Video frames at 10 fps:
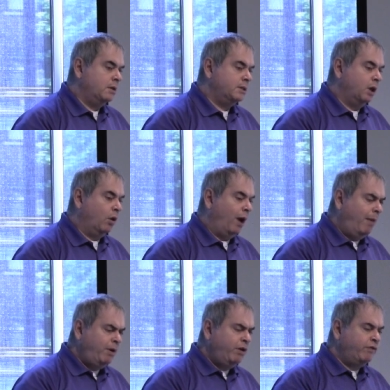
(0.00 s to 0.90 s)
So
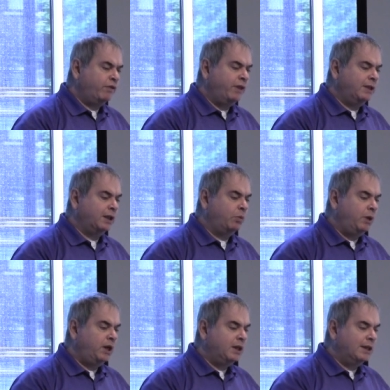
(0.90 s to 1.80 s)
how many of you think that
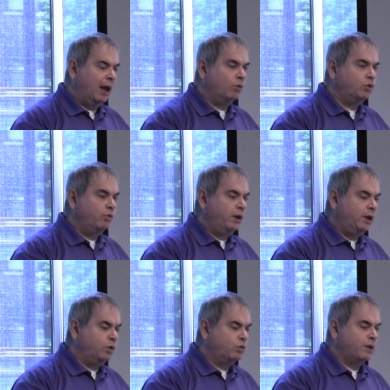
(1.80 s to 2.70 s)
we need now to
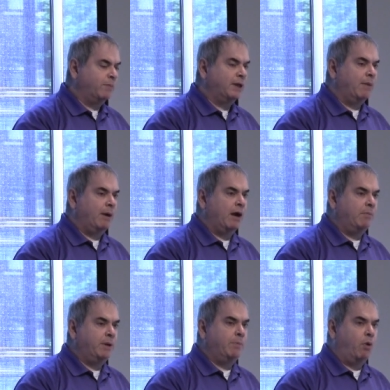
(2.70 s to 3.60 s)
really do something about our
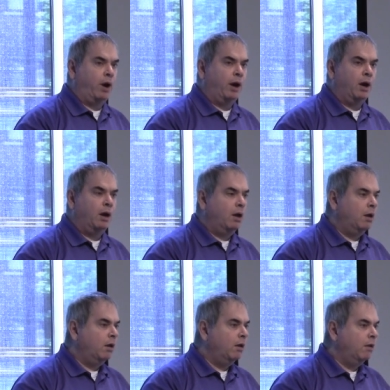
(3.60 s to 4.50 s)
b-pawn?
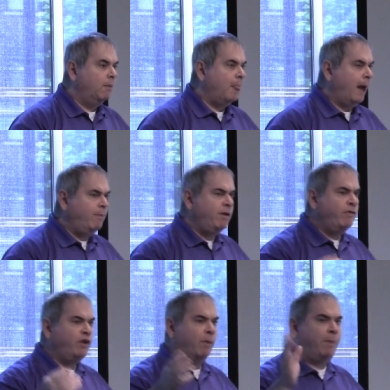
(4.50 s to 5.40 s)
How many
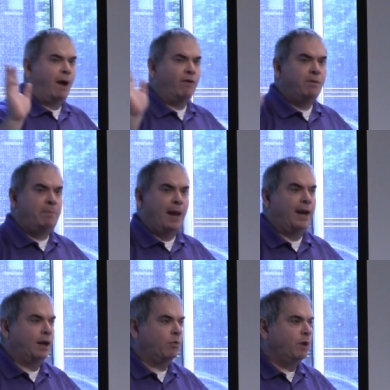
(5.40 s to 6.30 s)
of you are, are in
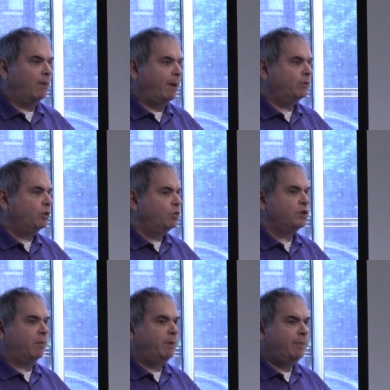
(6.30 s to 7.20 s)
panic? We are about to
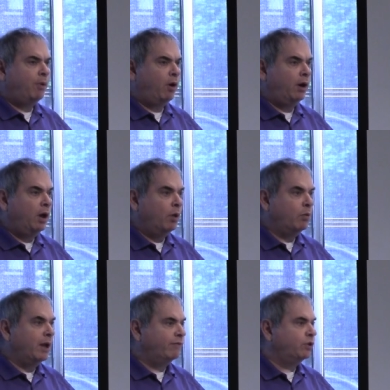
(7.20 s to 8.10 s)
lose our b-pawn.
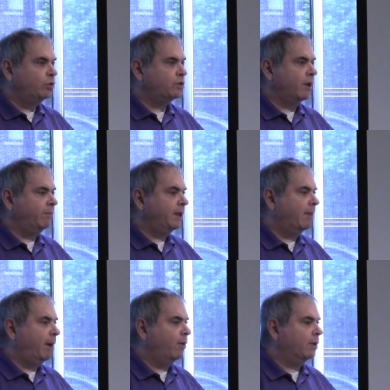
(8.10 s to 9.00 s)
We have to do something
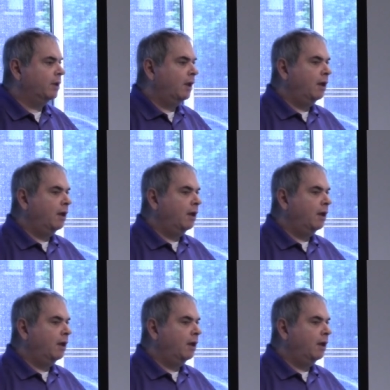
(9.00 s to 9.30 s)
about it.